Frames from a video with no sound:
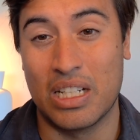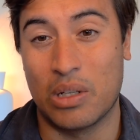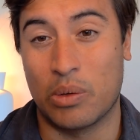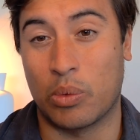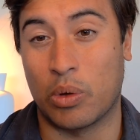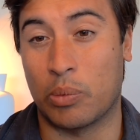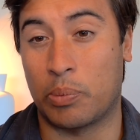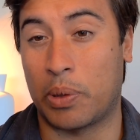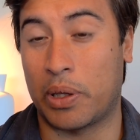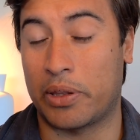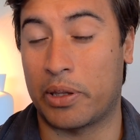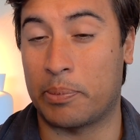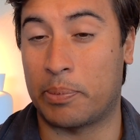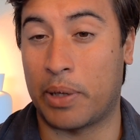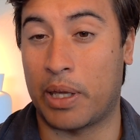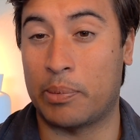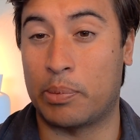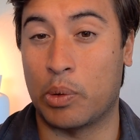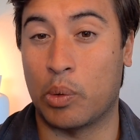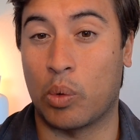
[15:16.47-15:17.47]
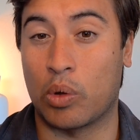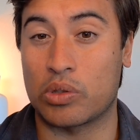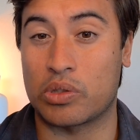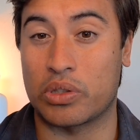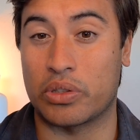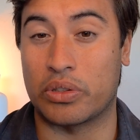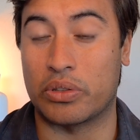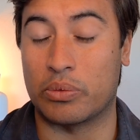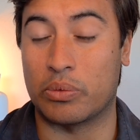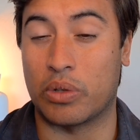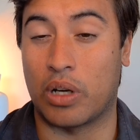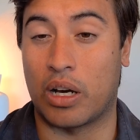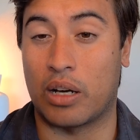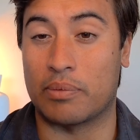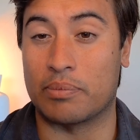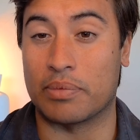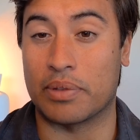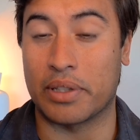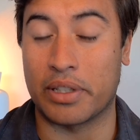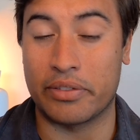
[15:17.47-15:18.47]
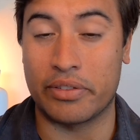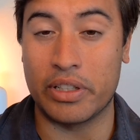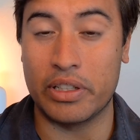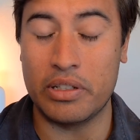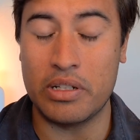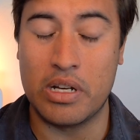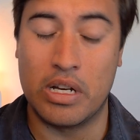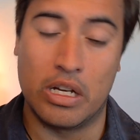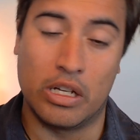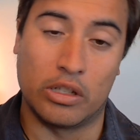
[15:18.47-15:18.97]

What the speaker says: that people want to live in.